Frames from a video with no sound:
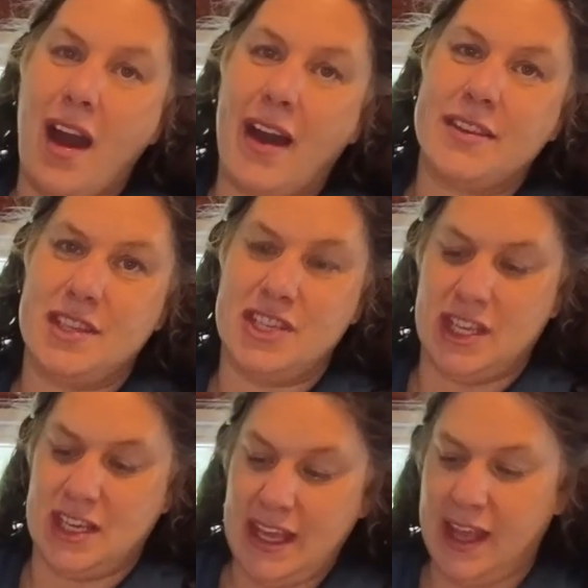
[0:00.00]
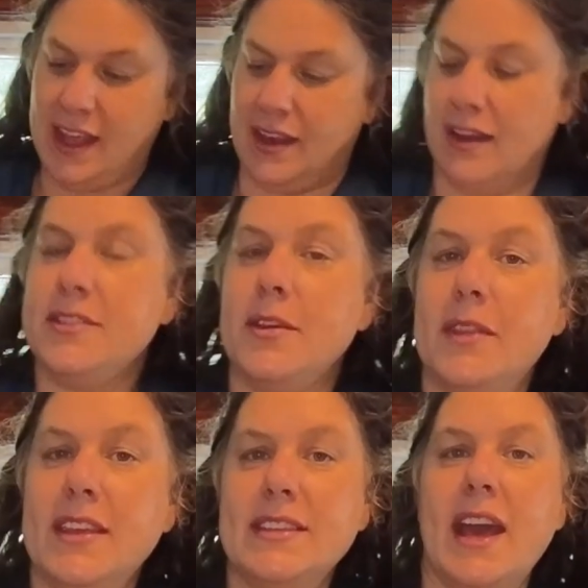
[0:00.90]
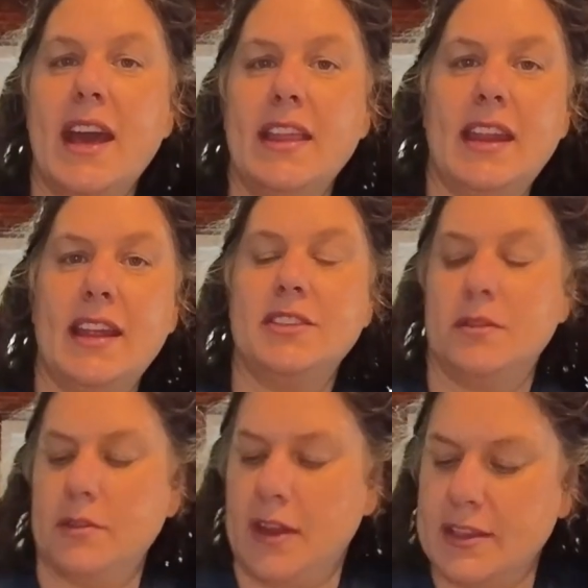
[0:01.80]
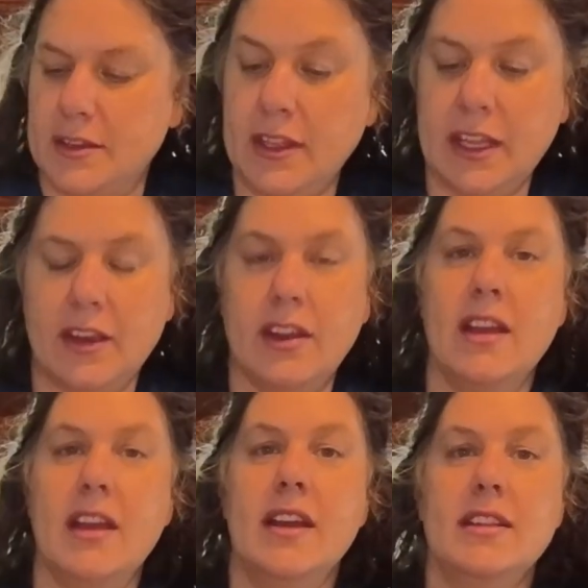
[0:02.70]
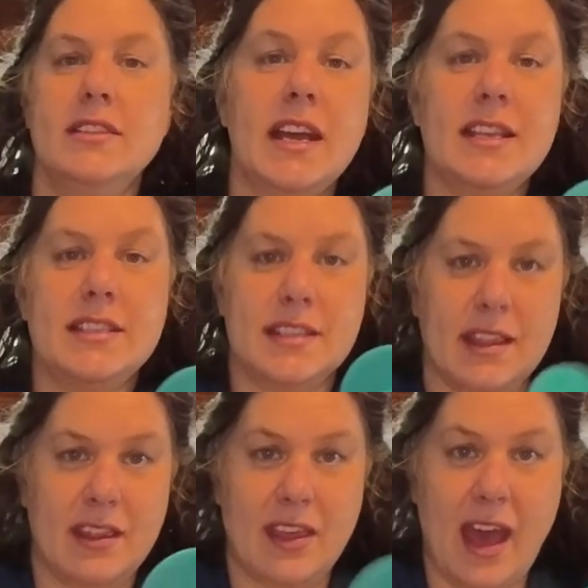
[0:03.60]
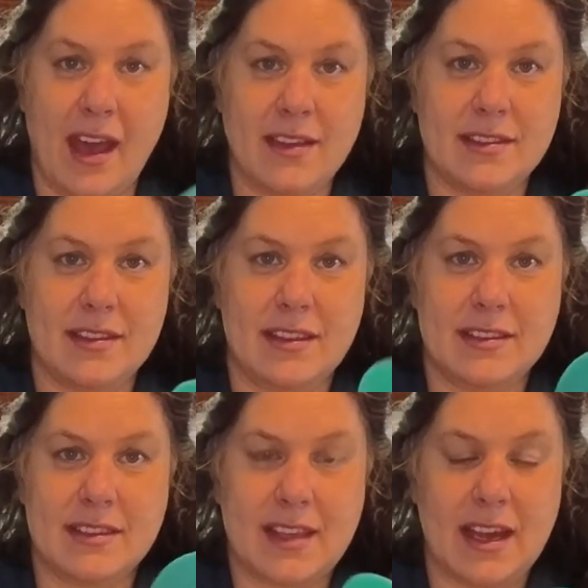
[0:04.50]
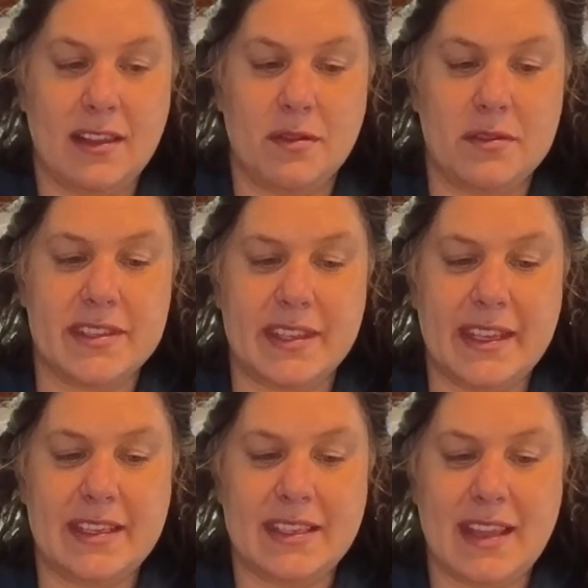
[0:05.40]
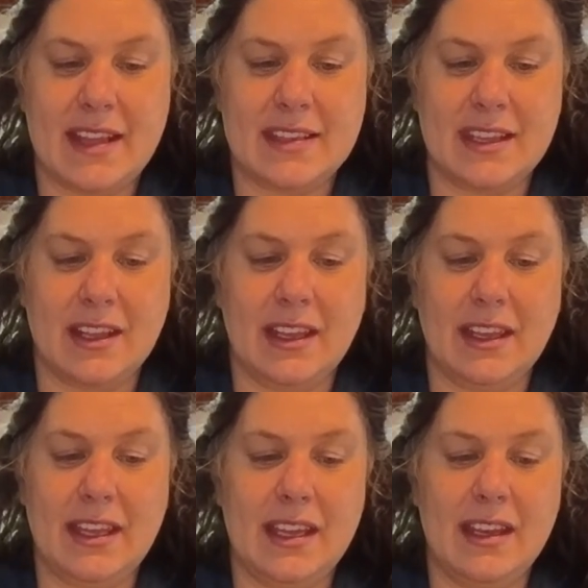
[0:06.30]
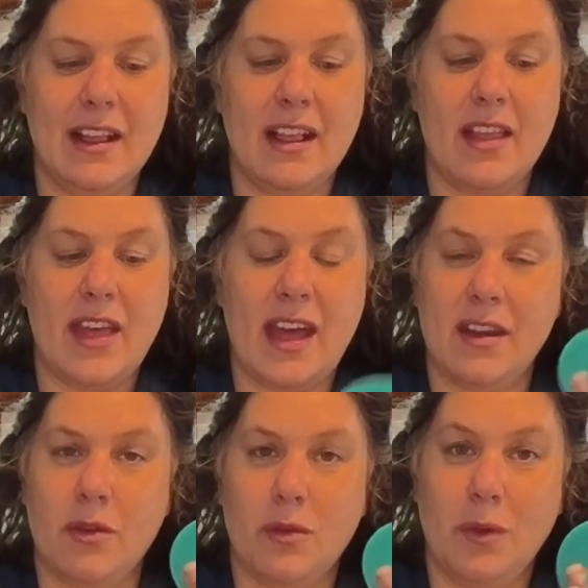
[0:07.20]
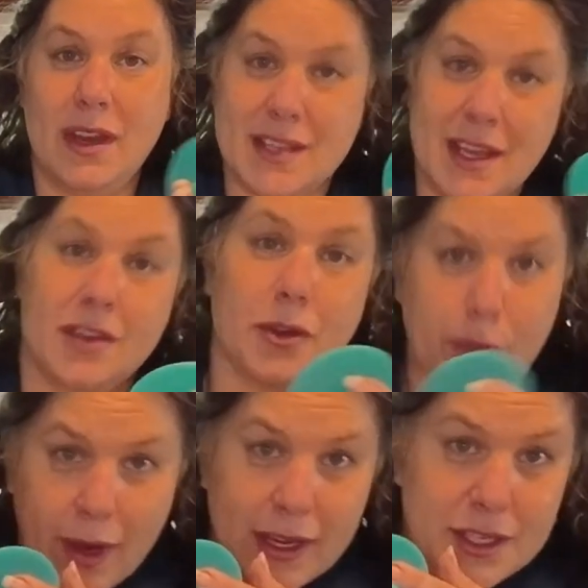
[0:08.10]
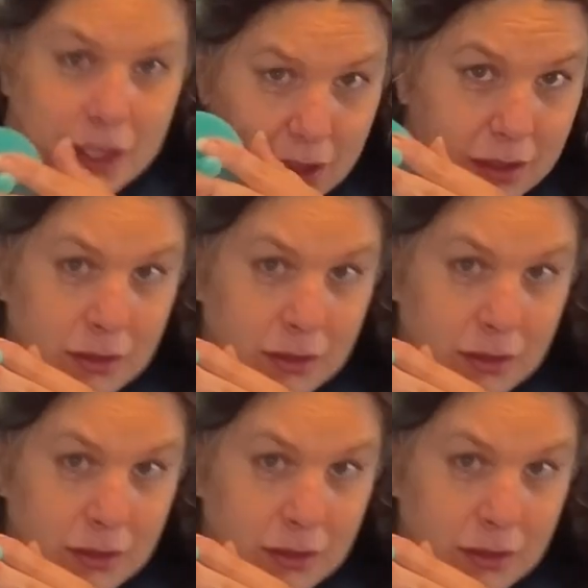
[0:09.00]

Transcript: oxygen in. So this guy that I showed you guys earlier does that. This has got a little slit in that silicone lid that when it's under pressure